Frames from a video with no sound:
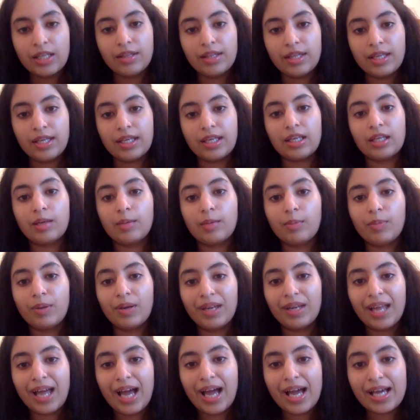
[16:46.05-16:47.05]
they can
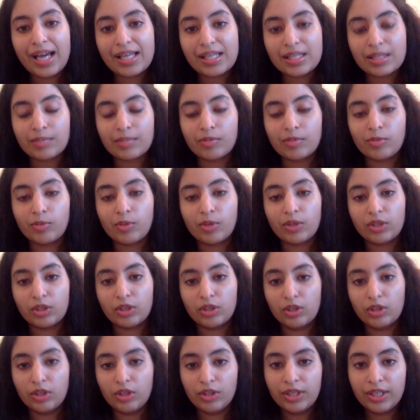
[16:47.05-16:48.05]
apply some of what
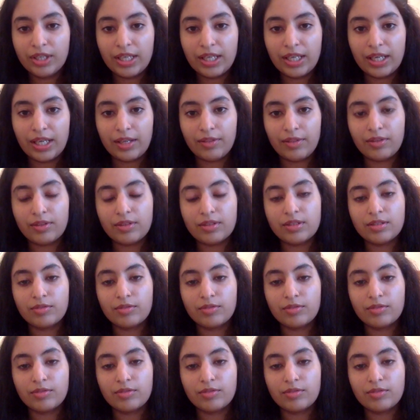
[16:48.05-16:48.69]
they're learning and the